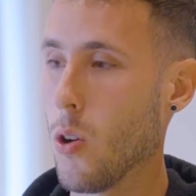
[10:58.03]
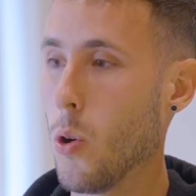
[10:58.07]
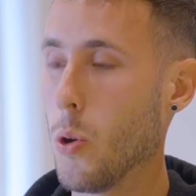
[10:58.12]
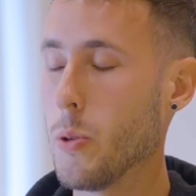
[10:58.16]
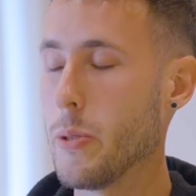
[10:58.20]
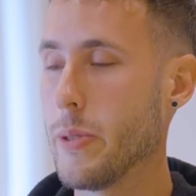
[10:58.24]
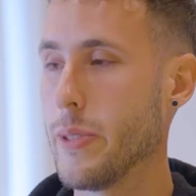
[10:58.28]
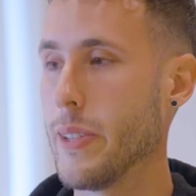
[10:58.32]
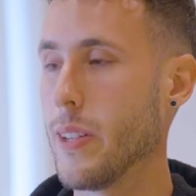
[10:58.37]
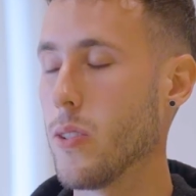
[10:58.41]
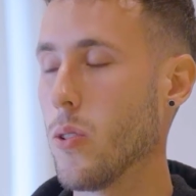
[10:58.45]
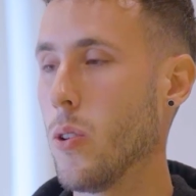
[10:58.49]

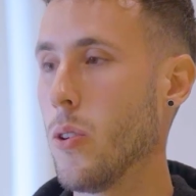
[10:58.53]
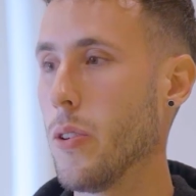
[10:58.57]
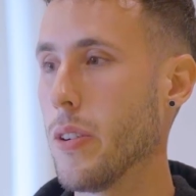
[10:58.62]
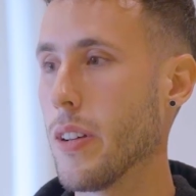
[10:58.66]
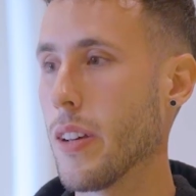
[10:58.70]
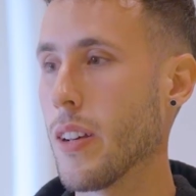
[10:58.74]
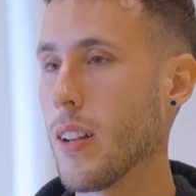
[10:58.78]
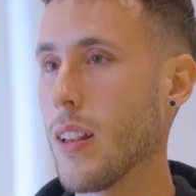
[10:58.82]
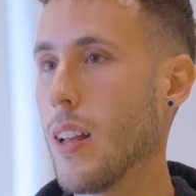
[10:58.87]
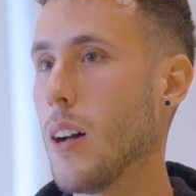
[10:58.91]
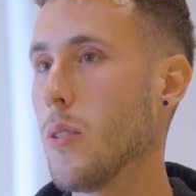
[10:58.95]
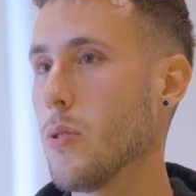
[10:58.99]
hosted on
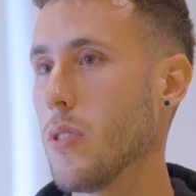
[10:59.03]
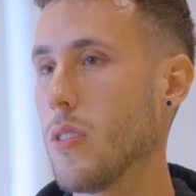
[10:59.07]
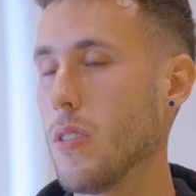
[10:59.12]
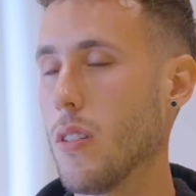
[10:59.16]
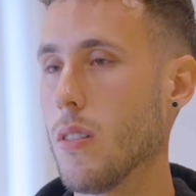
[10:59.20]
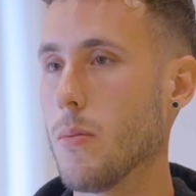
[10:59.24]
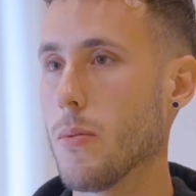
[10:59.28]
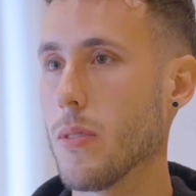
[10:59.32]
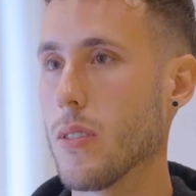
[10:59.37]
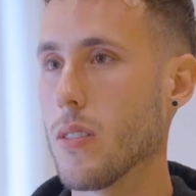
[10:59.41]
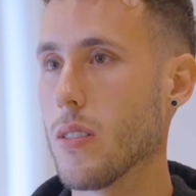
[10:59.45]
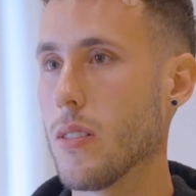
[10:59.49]
a cloud
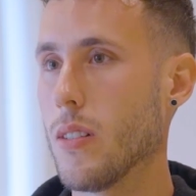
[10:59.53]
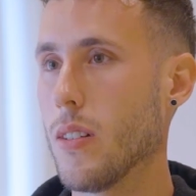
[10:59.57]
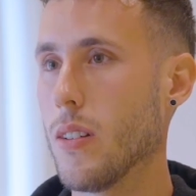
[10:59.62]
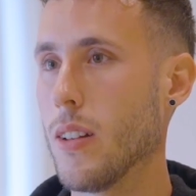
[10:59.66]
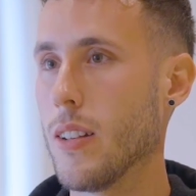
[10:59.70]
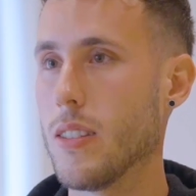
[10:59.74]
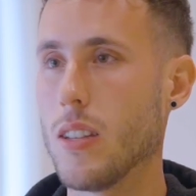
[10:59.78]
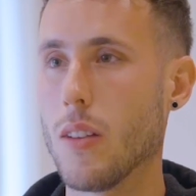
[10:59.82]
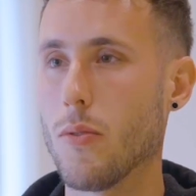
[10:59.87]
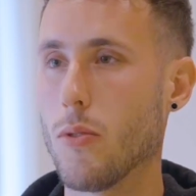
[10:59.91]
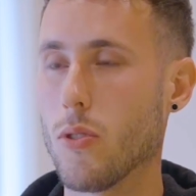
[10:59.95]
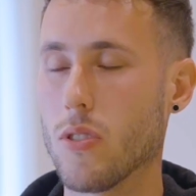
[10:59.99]
service.
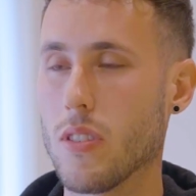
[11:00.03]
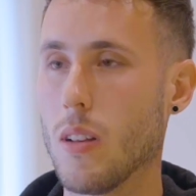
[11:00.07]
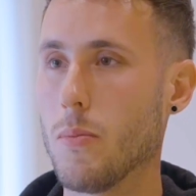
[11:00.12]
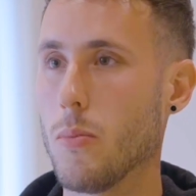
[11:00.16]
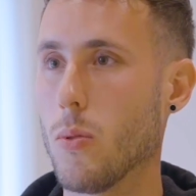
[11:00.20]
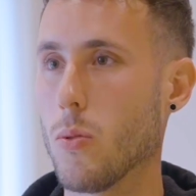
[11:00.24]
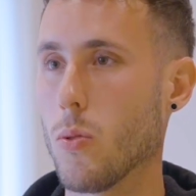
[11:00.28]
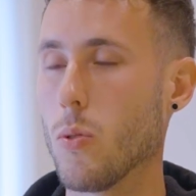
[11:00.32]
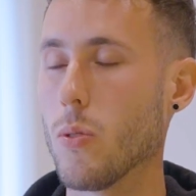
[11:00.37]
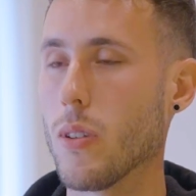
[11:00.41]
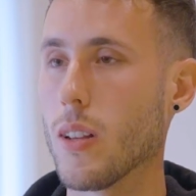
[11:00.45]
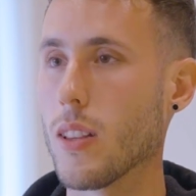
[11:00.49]
Let's say, for
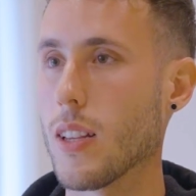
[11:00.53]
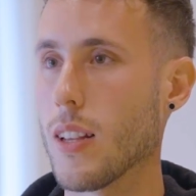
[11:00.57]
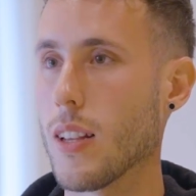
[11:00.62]
example, Google